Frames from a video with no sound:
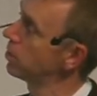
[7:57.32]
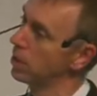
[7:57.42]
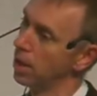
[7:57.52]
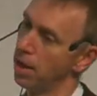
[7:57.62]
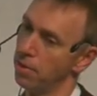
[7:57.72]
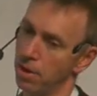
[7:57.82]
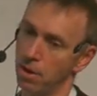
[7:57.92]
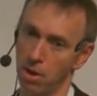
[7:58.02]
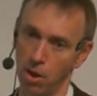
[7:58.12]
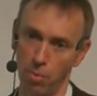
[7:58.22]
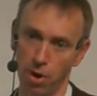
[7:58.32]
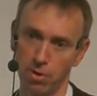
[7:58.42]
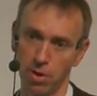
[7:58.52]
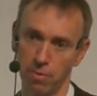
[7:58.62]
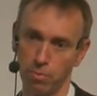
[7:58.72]
together a
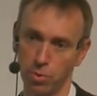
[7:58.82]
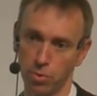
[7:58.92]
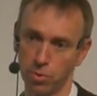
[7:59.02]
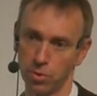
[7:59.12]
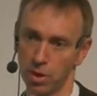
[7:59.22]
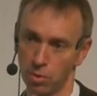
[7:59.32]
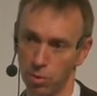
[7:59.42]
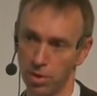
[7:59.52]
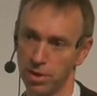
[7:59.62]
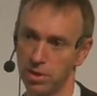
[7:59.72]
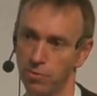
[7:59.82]
program board with these